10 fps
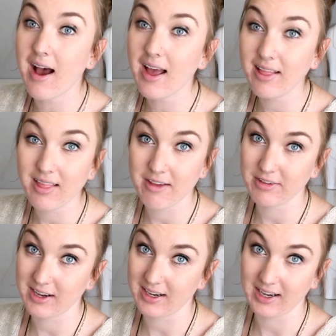I love
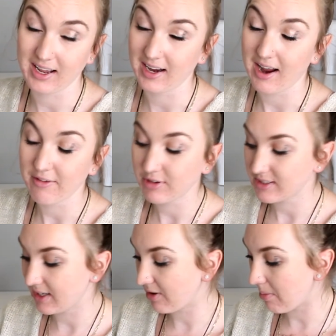getting it every
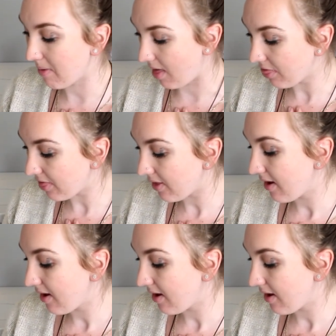single month.